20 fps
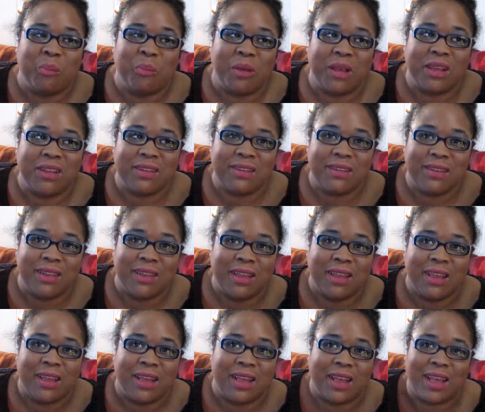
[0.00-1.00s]
but
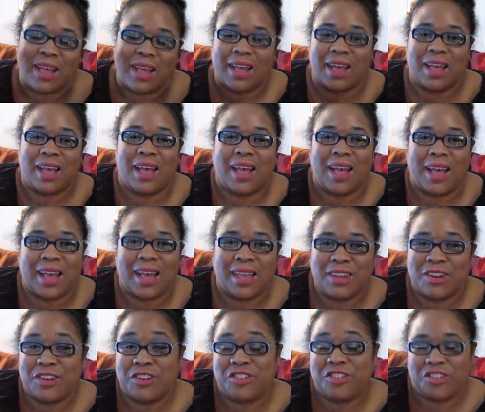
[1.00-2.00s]

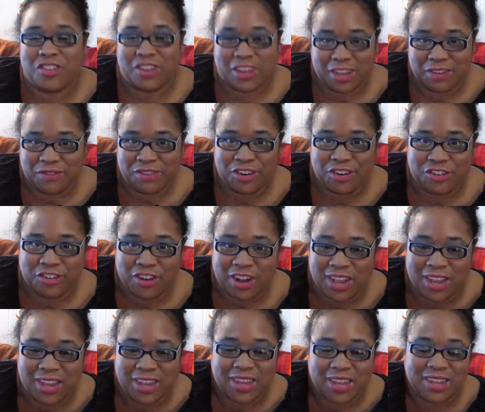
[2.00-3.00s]
I urge you to give it a
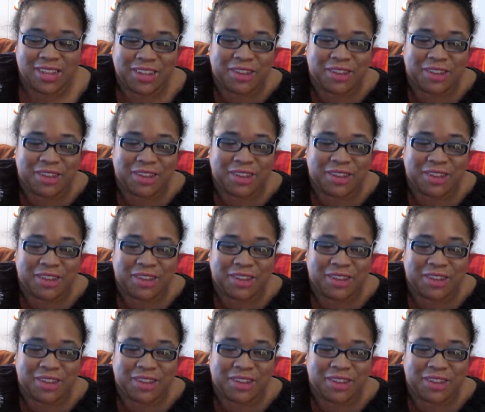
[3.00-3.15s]
try.